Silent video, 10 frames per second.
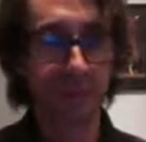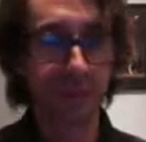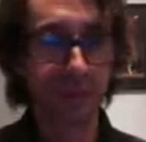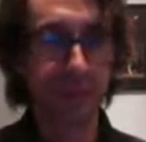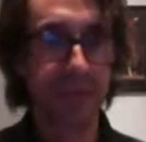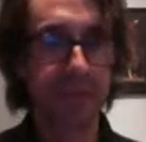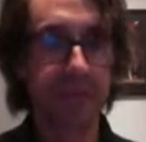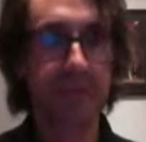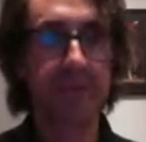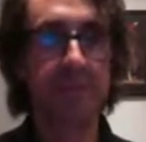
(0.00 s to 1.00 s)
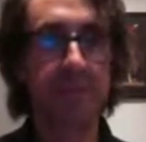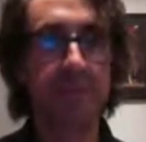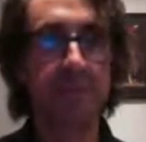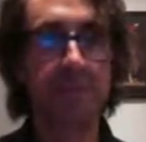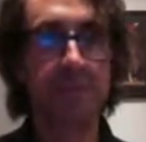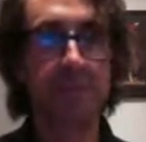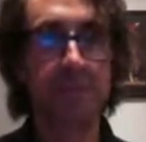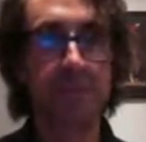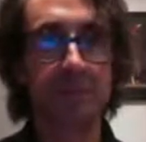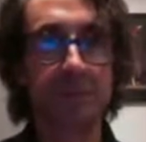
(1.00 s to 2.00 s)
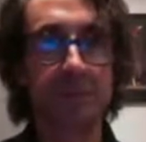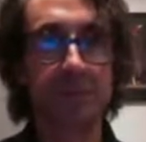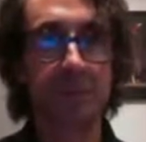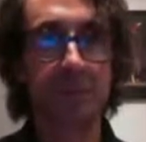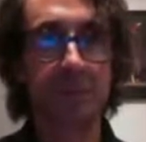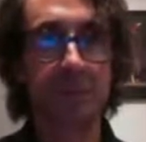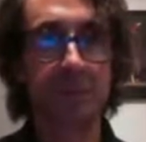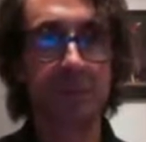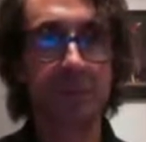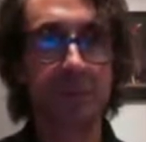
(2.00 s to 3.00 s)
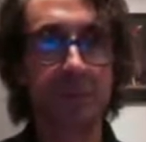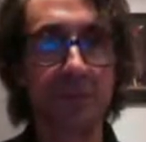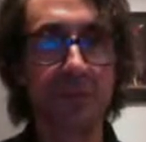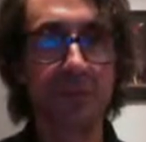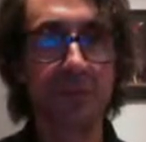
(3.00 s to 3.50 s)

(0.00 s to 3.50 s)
[no speech]